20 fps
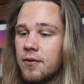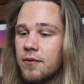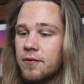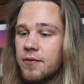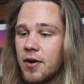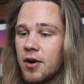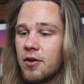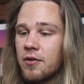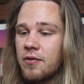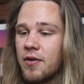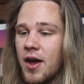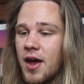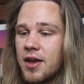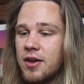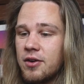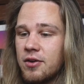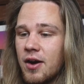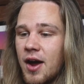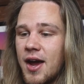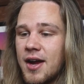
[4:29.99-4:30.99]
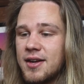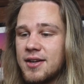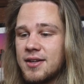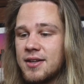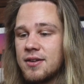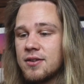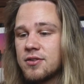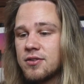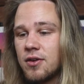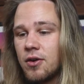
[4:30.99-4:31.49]
verify your
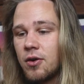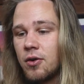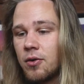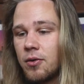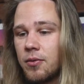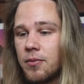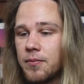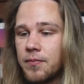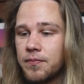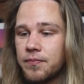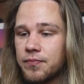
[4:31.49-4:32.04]
ID. So